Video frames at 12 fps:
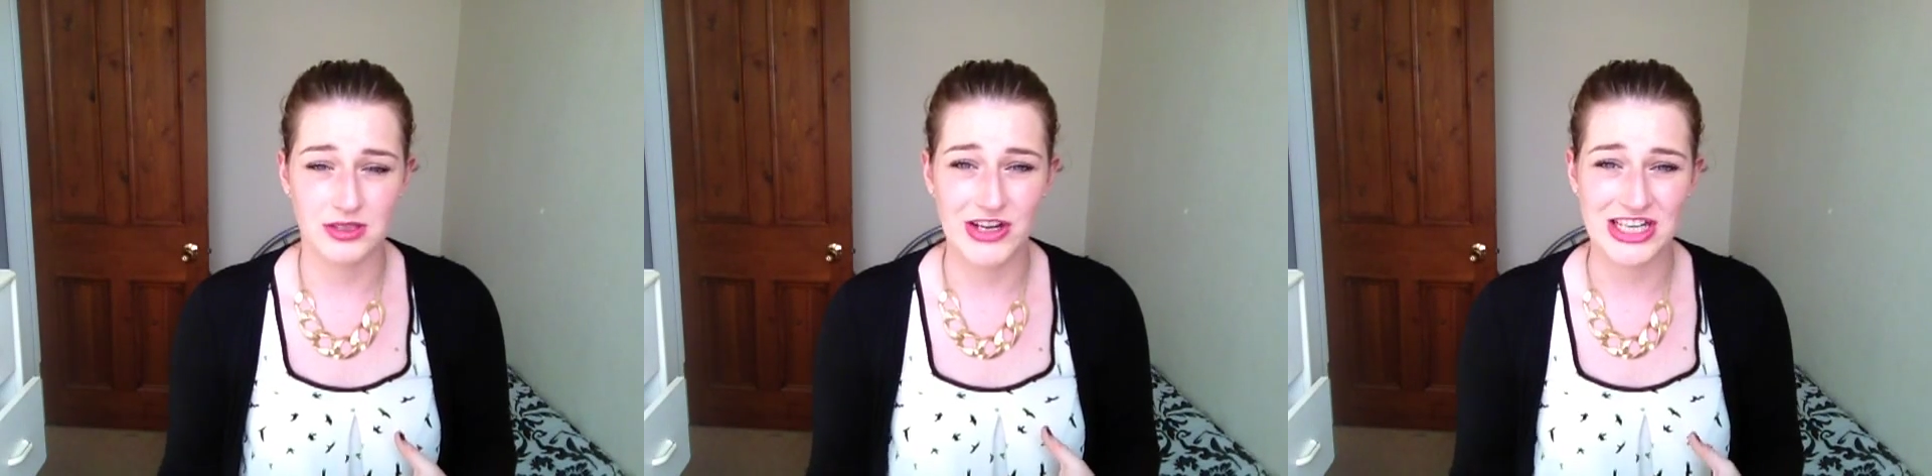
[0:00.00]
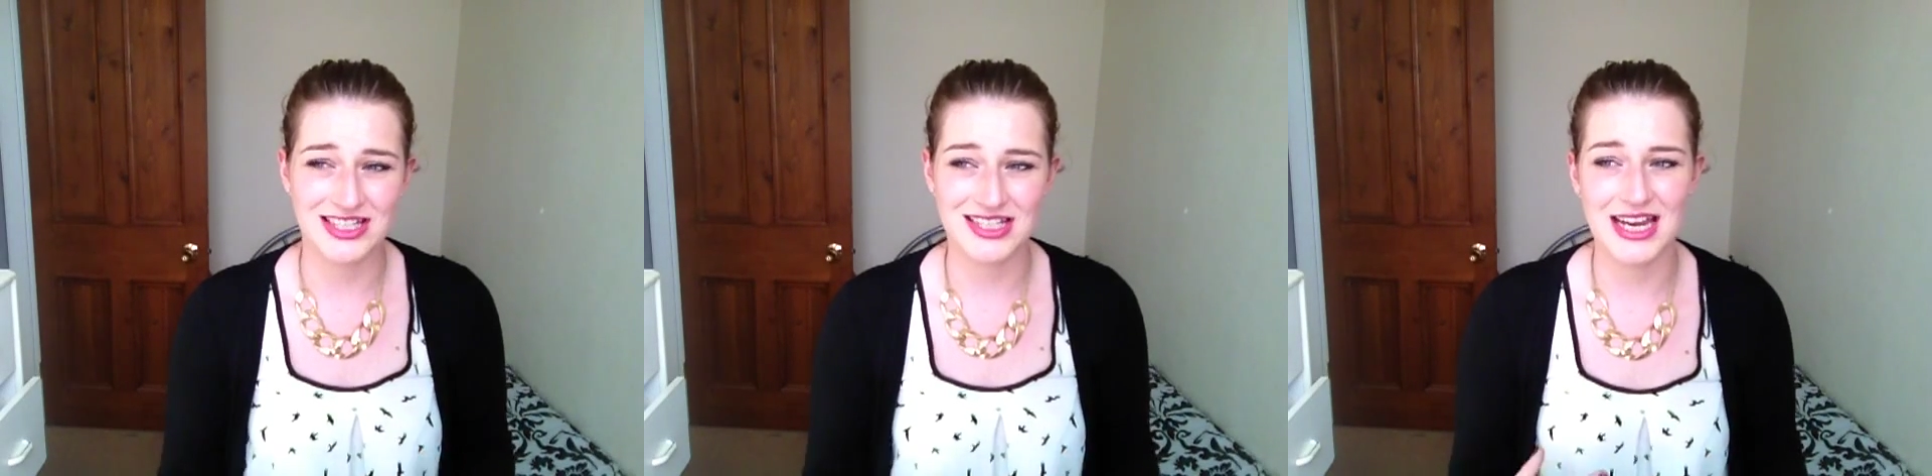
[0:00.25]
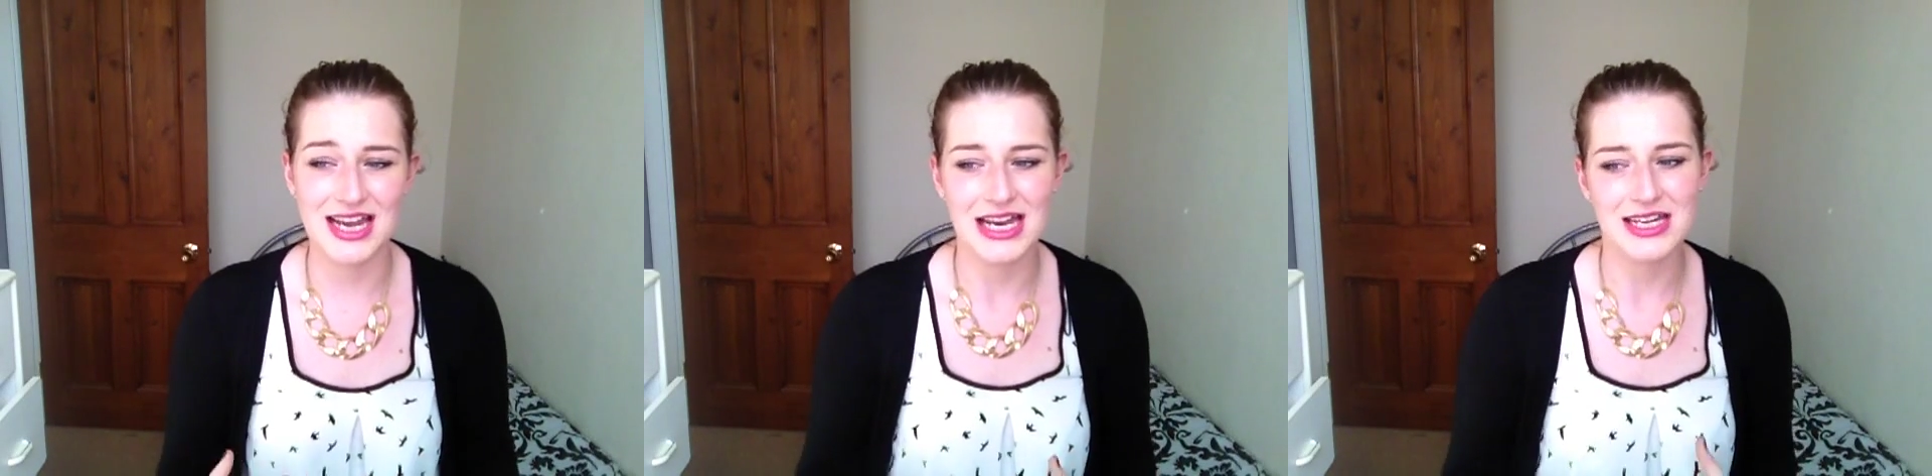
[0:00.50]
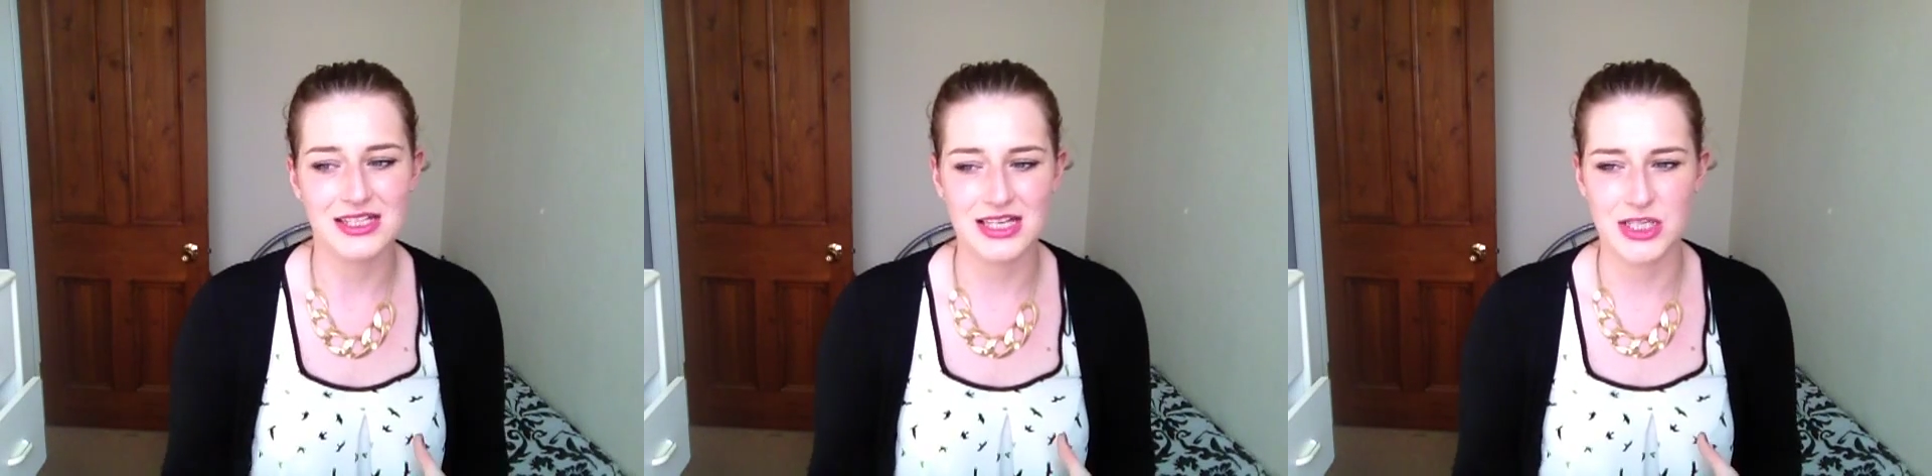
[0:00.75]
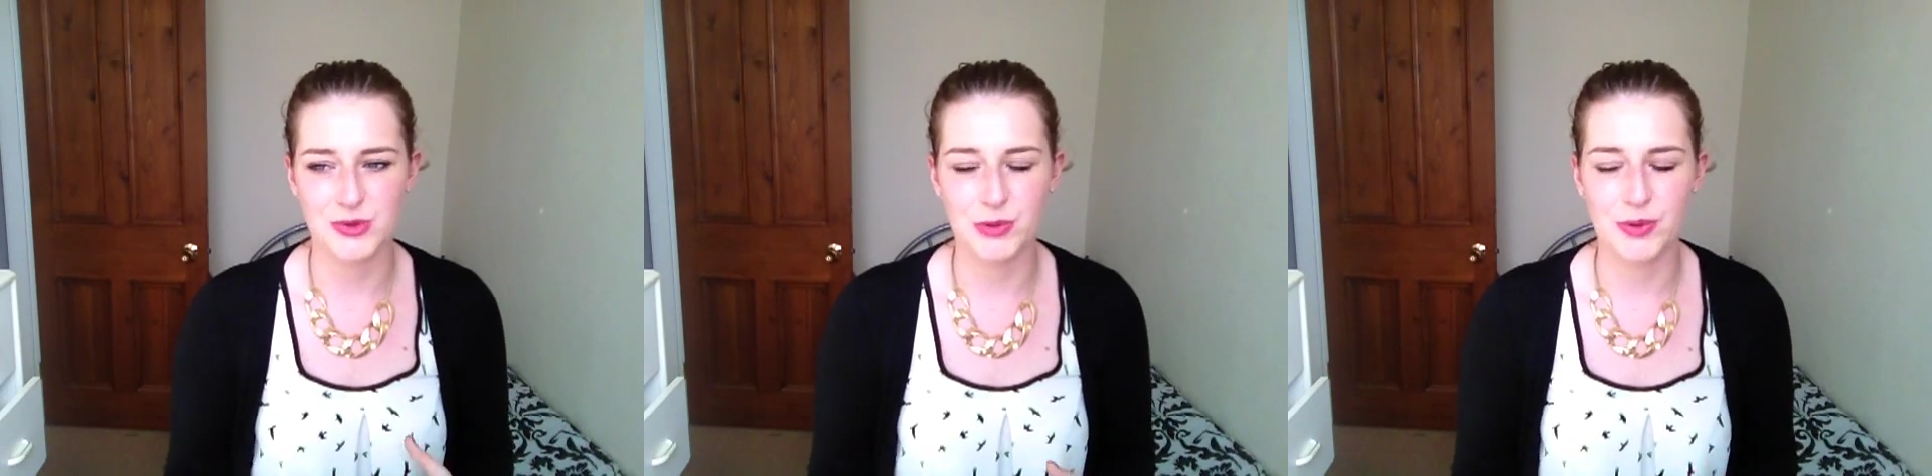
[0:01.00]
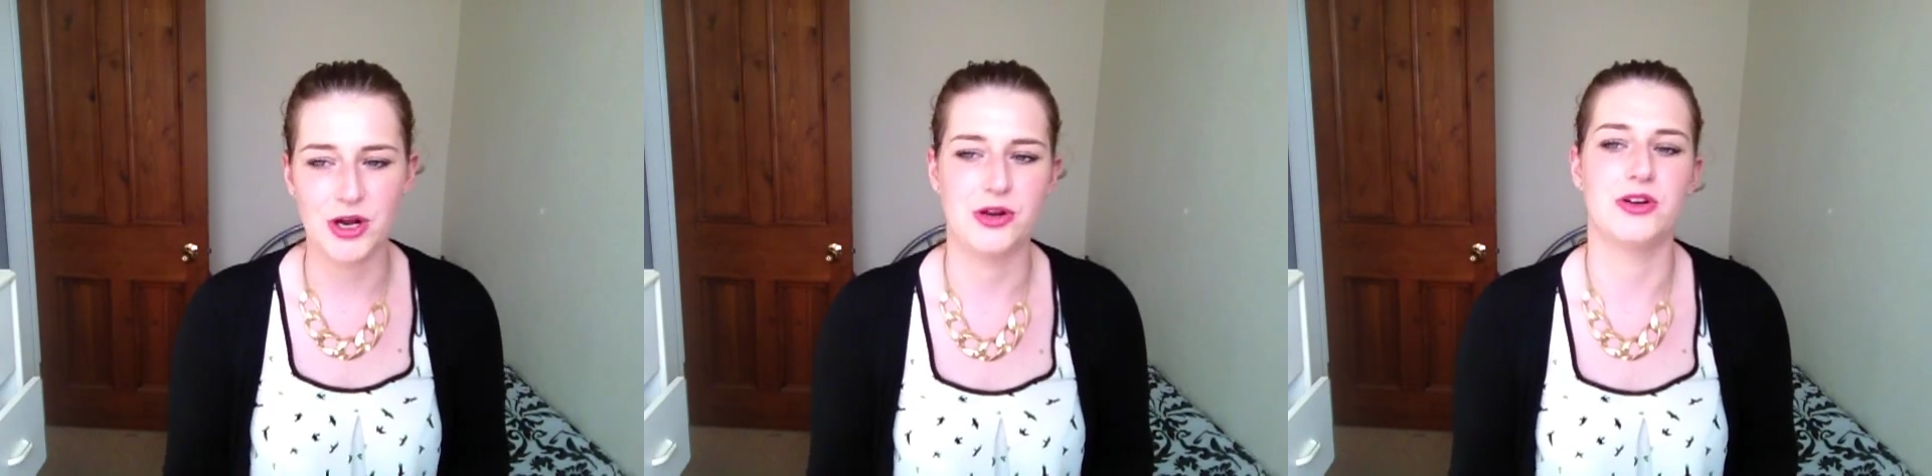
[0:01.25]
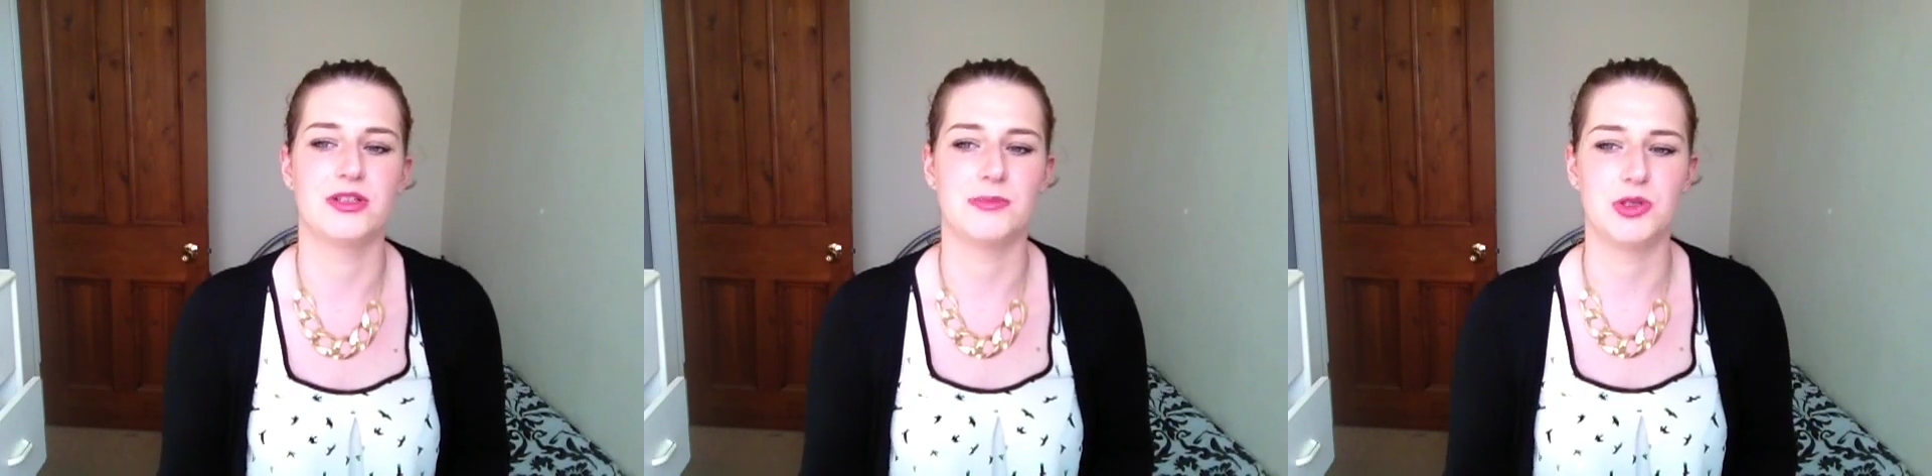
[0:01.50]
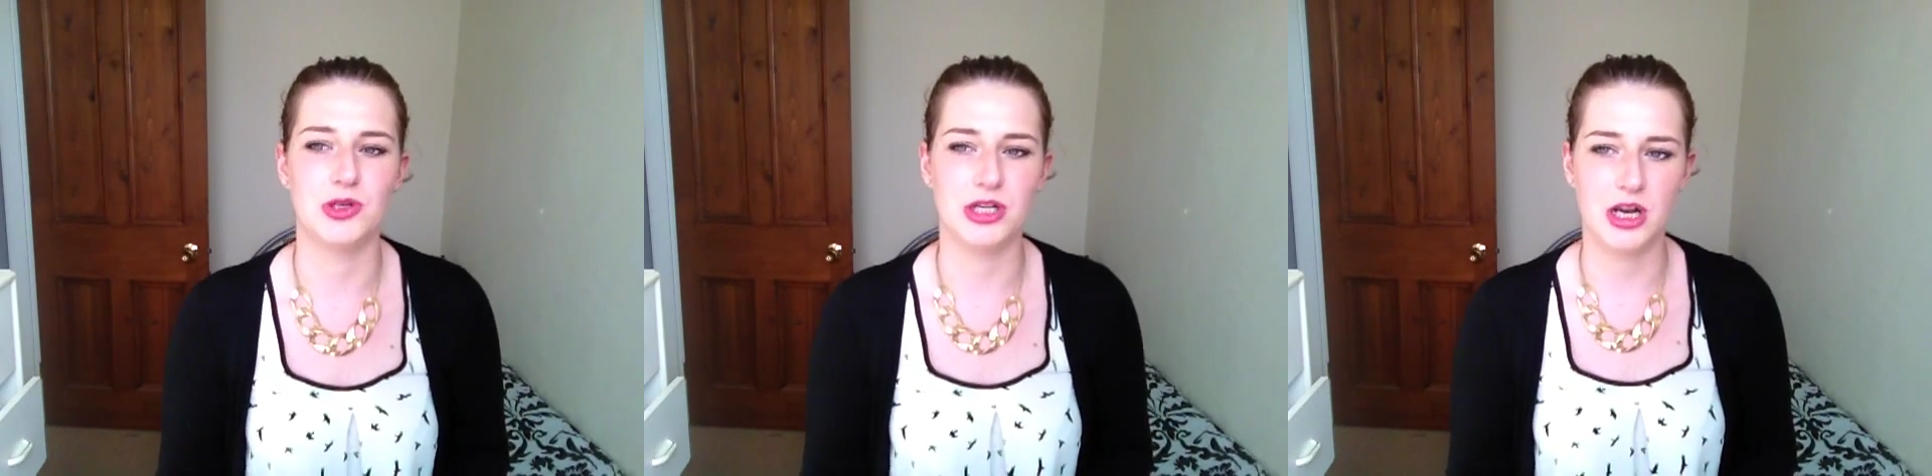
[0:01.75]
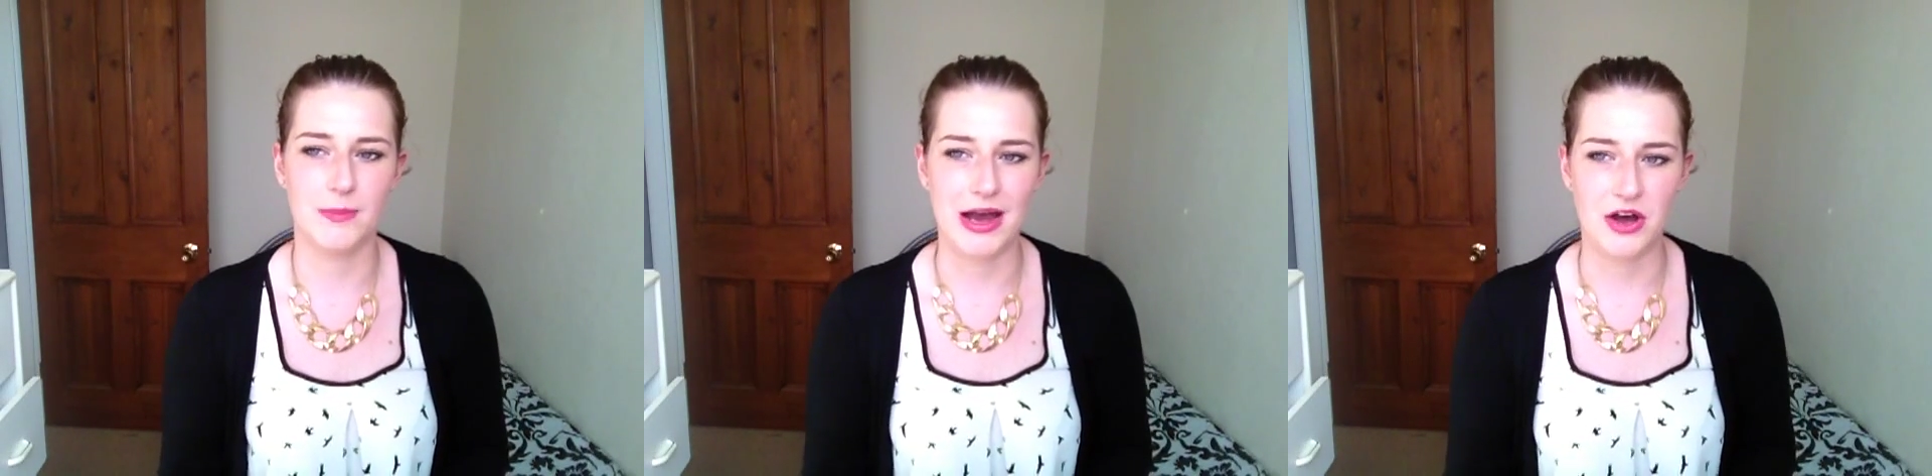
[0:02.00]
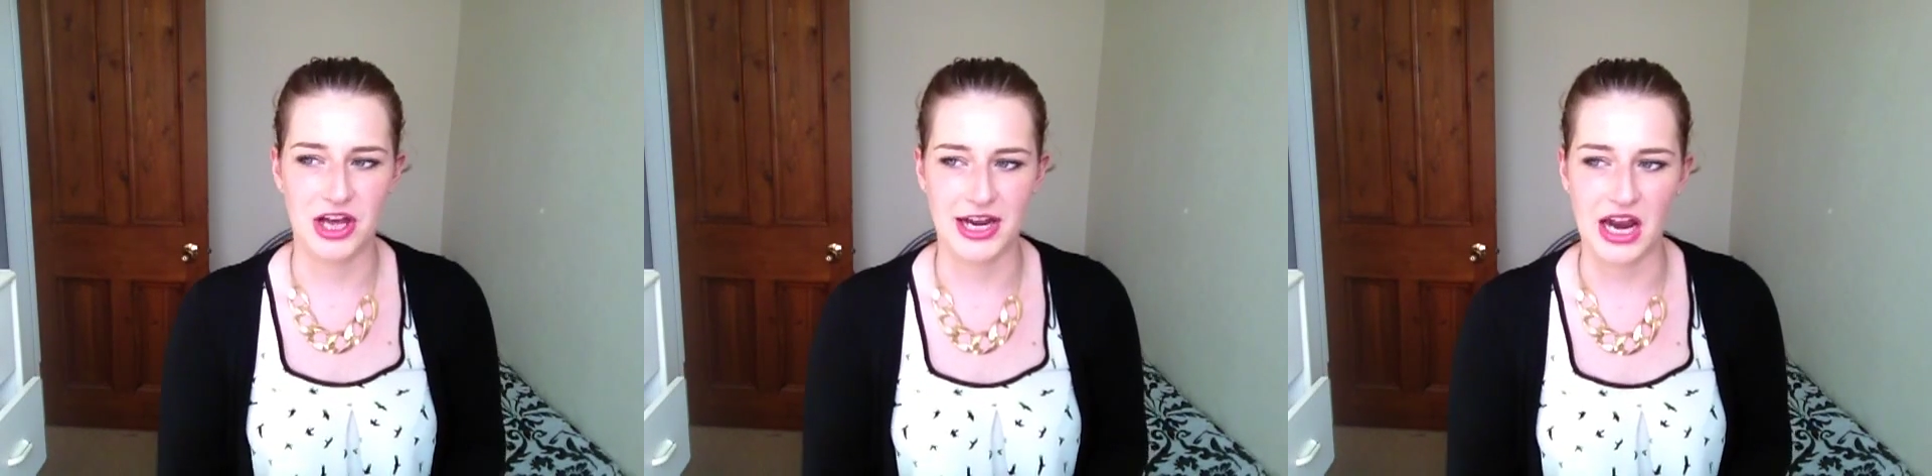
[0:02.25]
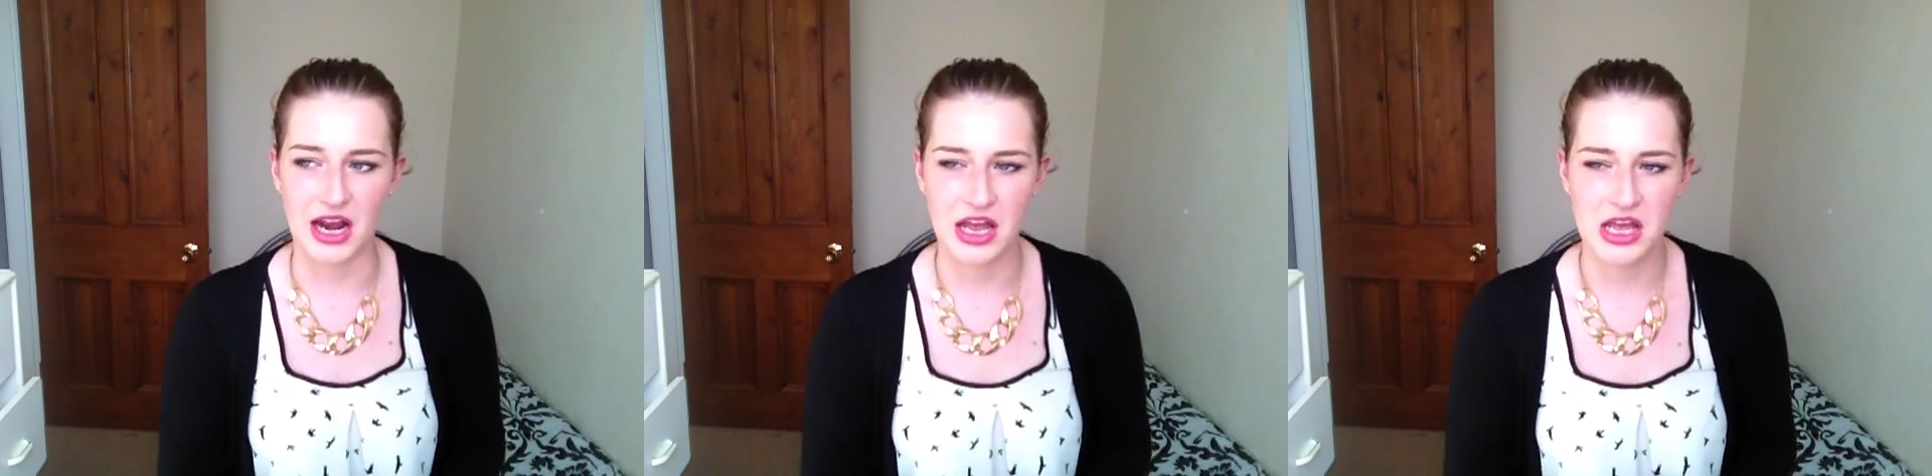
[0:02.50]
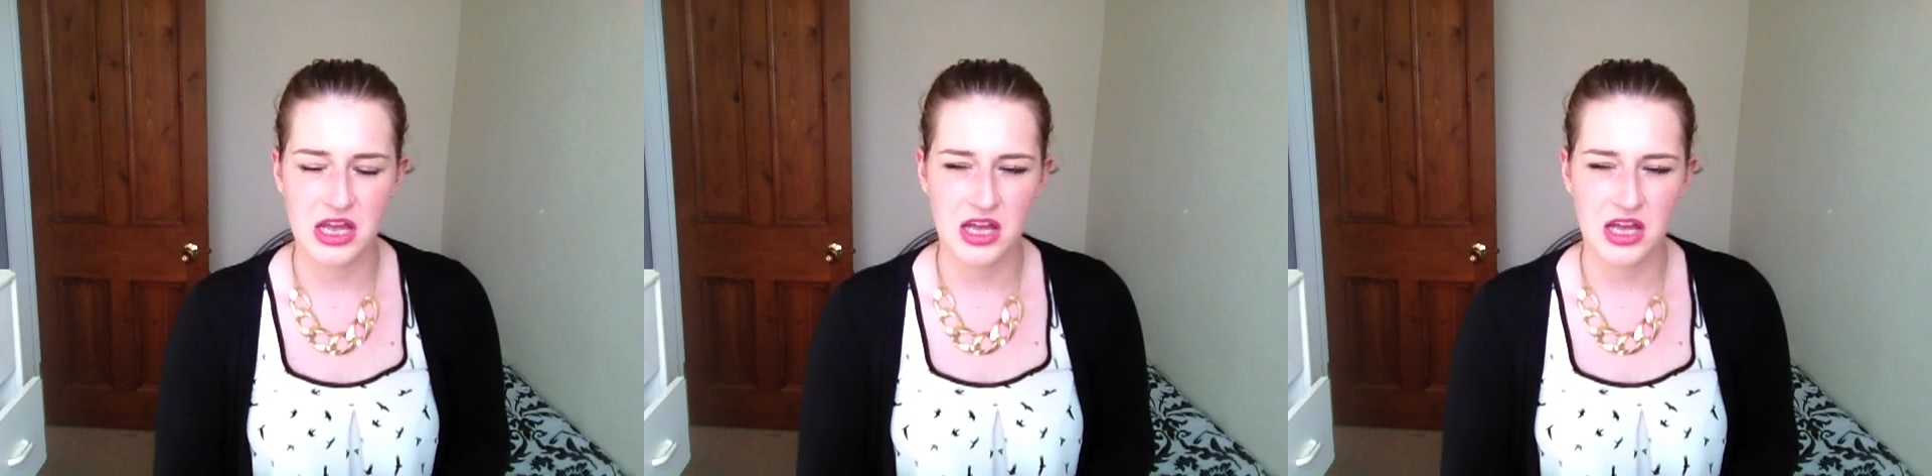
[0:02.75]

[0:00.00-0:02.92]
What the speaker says: When I say inaccessible products, I'm talking about like